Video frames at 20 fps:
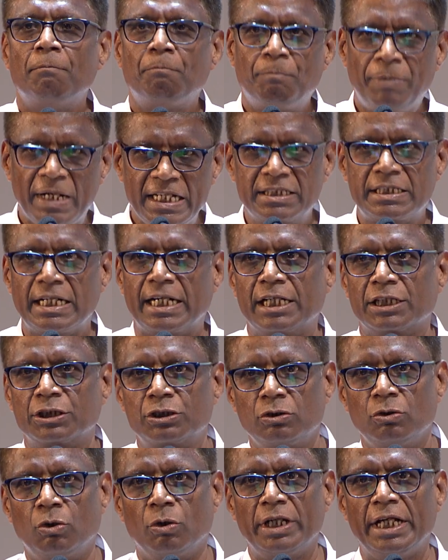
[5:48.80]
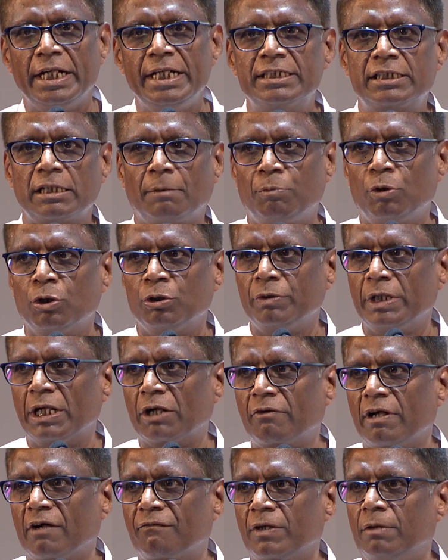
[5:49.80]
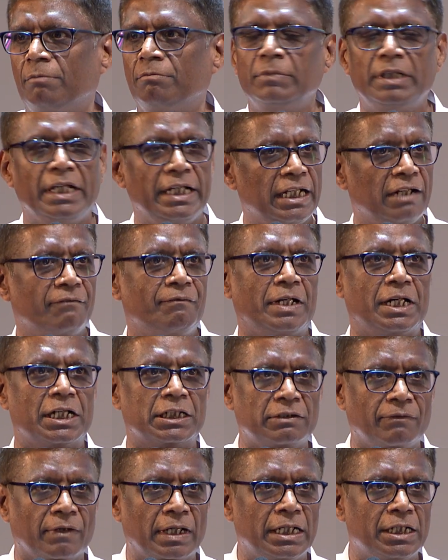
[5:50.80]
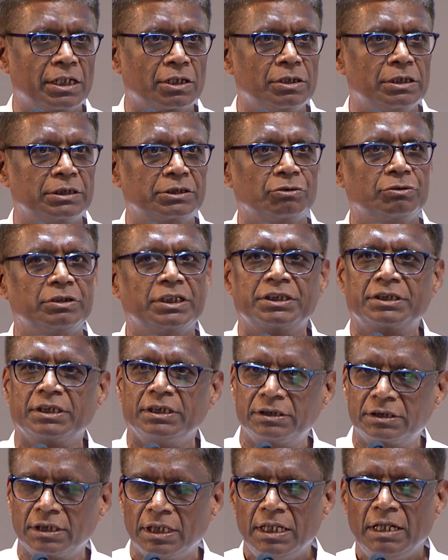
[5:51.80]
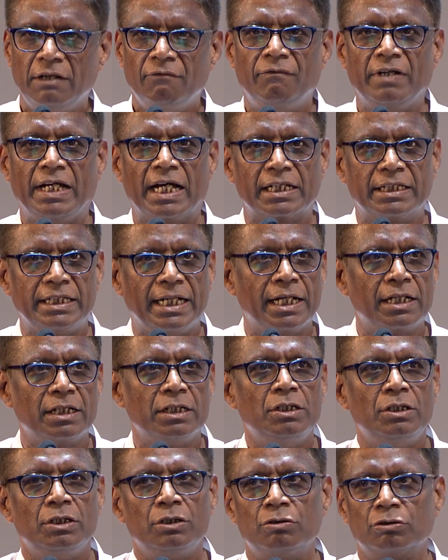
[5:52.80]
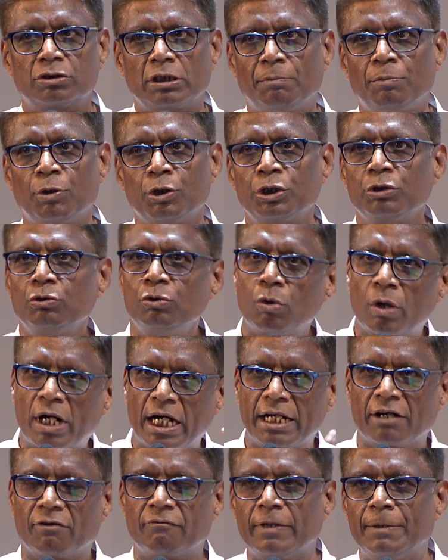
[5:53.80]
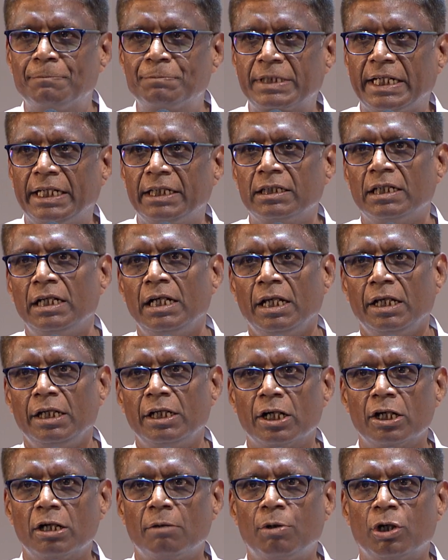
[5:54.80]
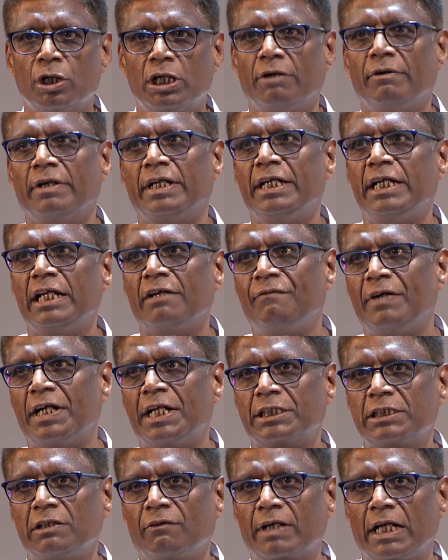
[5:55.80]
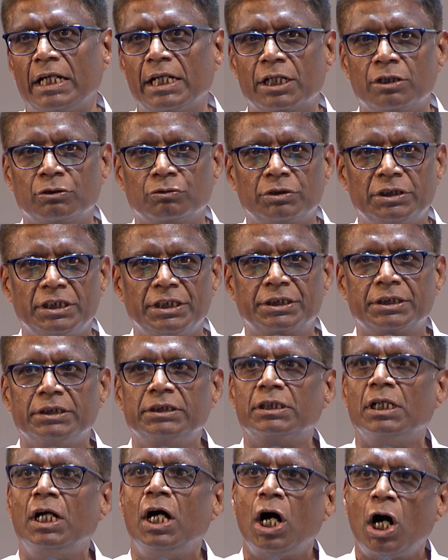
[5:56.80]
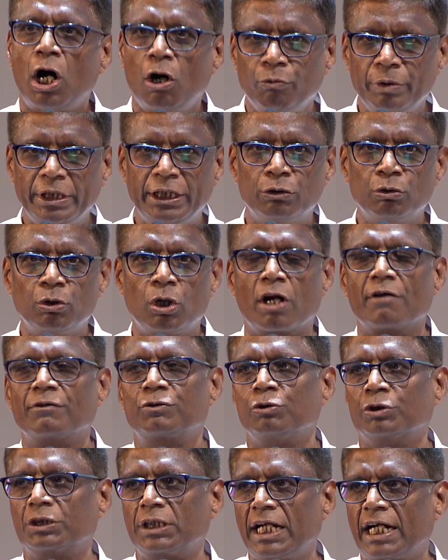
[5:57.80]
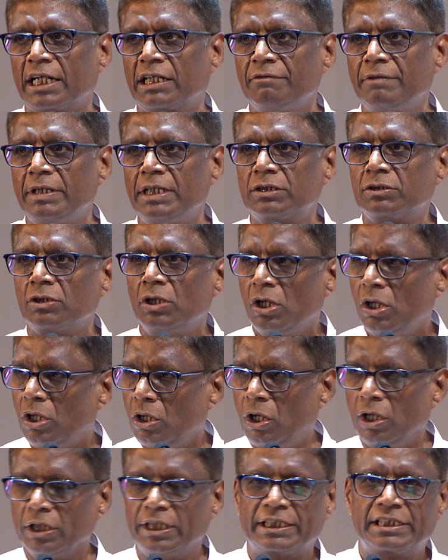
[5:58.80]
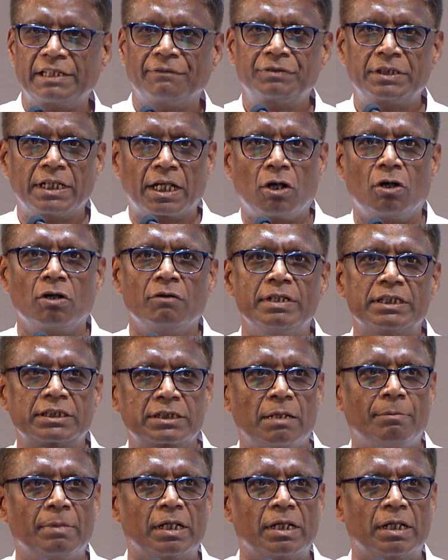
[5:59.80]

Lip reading: please let us know any support we require from Indian Federation of Culinary Associations. We are there to support you. Look at our website, learn about our Indian Federation of Culinary Associations, how we do a lot of social activities. All the chefs here always come